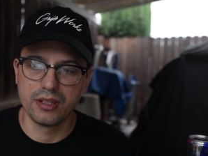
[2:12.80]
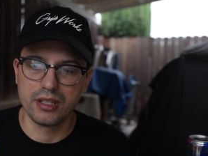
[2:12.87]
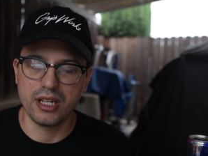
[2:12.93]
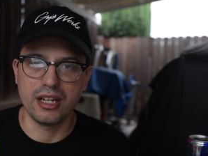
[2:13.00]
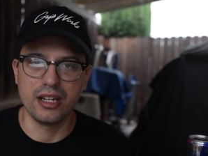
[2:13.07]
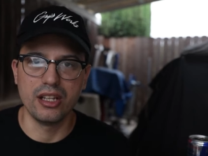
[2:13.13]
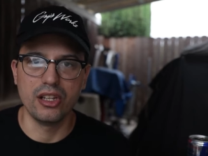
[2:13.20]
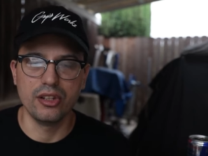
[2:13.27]

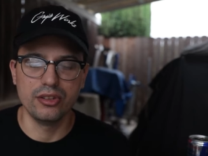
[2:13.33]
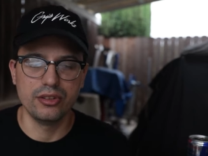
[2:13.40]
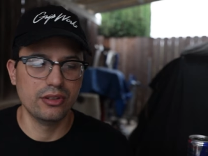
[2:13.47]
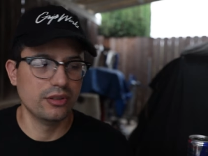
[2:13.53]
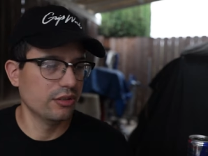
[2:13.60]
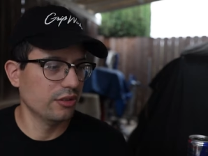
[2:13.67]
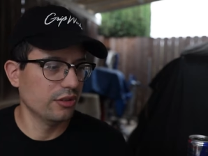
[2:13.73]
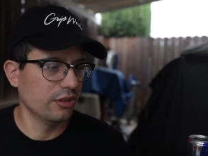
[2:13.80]
kind of
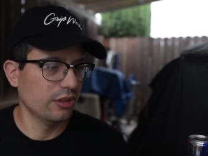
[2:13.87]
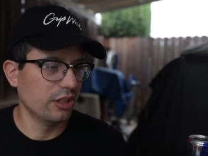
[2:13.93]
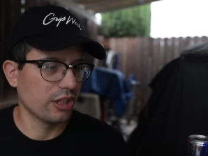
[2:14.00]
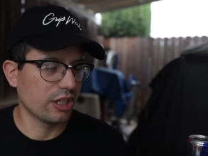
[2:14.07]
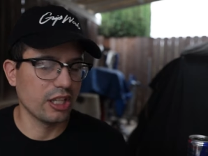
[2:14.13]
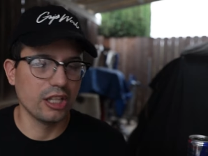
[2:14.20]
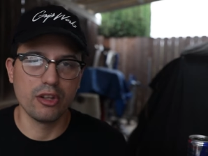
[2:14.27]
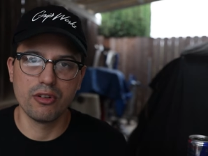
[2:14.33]

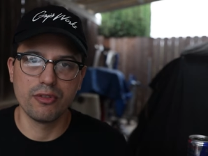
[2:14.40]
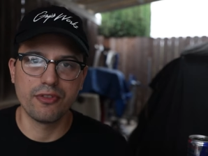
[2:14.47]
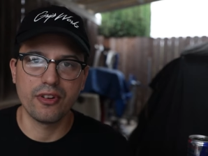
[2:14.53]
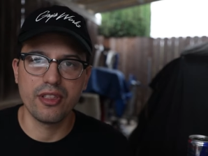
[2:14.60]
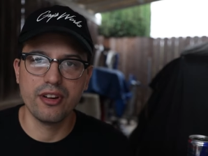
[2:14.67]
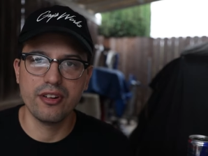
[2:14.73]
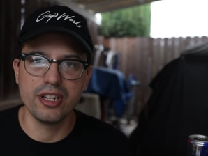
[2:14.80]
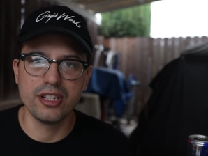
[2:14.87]
look a little
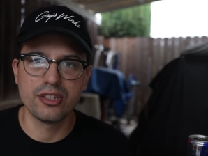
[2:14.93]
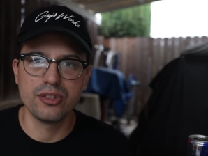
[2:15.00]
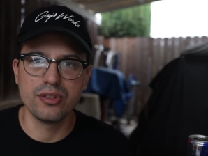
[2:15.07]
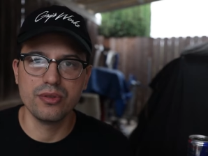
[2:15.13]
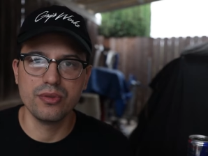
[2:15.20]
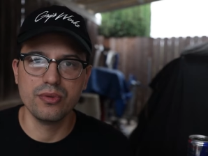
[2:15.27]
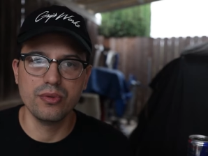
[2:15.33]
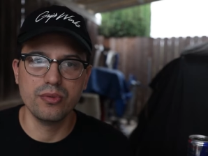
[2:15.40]
further
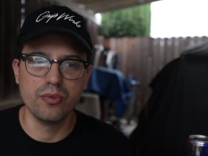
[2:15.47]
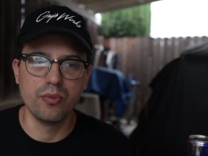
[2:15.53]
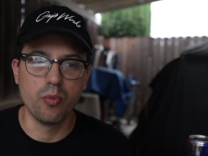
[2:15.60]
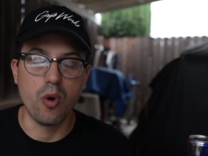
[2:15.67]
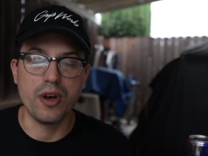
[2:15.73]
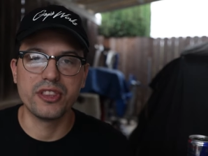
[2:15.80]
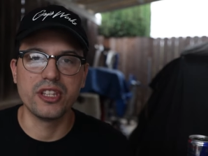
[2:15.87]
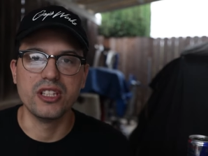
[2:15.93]
into
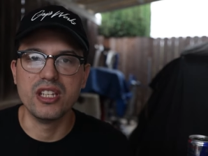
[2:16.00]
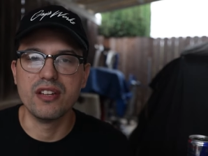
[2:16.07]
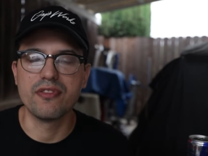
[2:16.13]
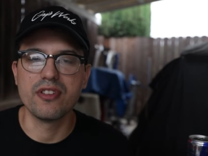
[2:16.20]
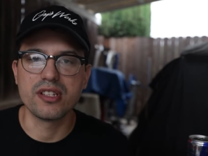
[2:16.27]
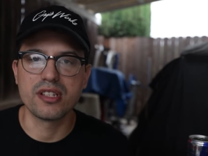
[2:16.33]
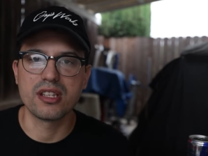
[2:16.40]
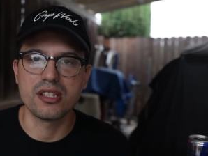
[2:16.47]
what the
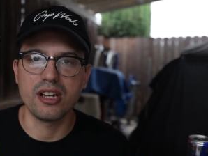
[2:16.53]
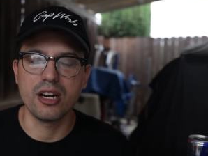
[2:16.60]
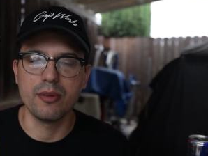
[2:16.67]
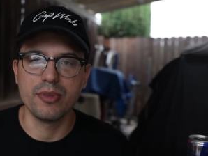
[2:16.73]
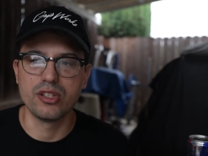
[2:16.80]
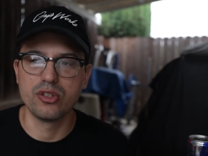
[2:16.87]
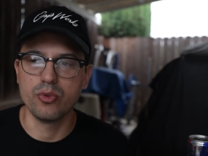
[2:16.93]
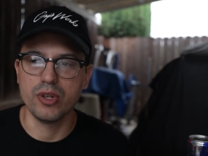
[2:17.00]
differences are
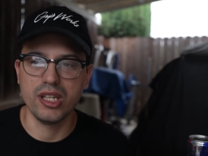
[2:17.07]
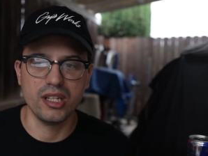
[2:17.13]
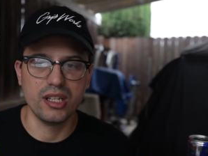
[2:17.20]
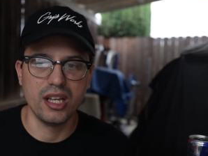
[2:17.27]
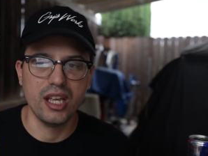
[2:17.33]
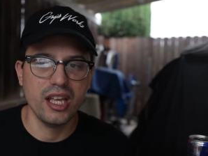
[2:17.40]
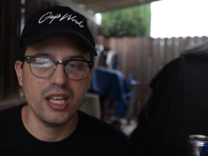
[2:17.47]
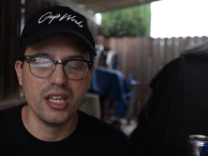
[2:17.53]
between
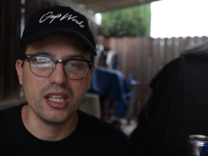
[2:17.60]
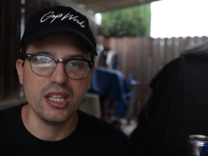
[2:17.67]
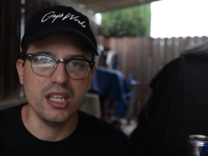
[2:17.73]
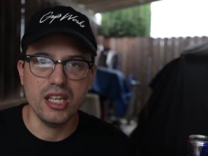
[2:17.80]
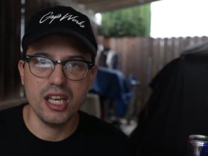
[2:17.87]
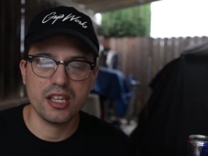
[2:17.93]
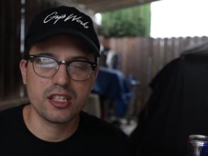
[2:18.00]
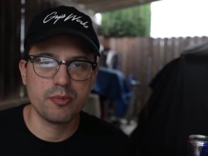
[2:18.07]

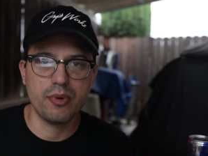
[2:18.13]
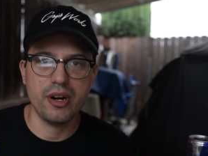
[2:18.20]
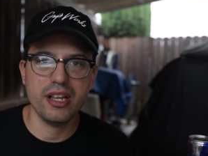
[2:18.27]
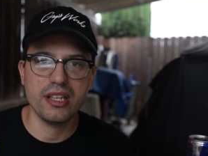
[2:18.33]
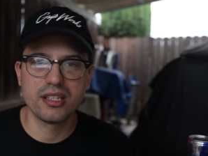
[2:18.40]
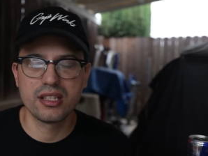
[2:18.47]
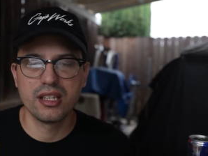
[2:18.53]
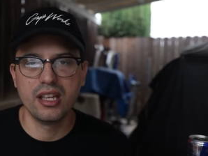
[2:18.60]
EX
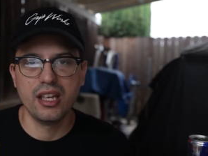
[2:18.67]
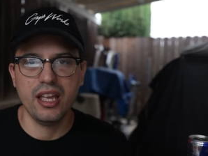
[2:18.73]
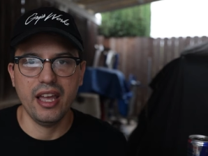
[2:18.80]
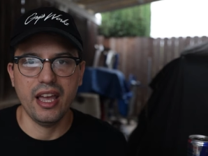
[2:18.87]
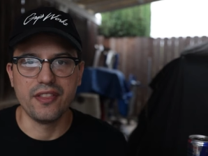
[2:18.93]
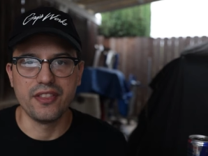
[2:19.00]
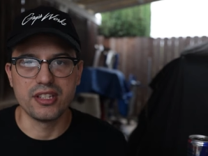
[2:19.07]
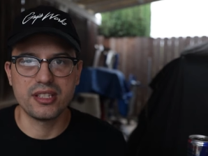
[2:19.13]
brakes
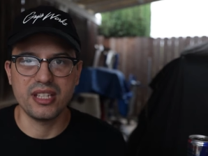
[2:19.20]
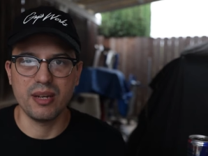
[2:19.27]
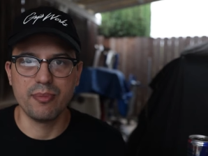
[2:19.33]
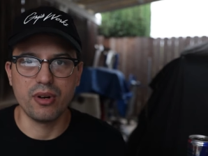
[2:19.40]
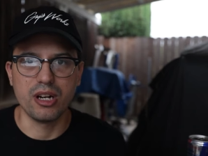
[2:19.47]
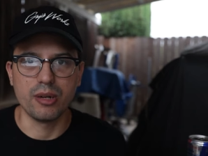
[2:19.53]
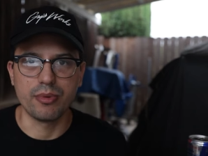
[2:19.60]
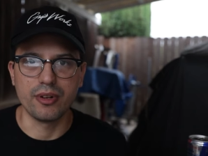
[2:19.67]
and this
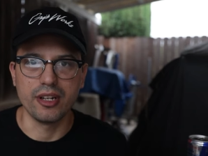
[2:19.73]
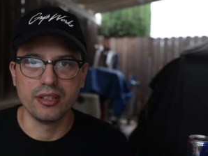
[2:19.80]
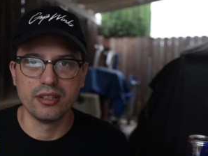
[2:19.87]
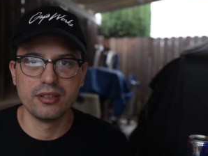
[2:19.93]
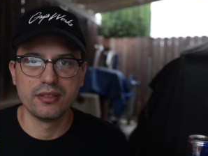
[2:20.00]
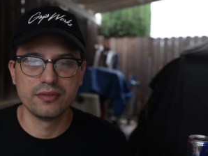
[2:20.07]
Type R upgrade.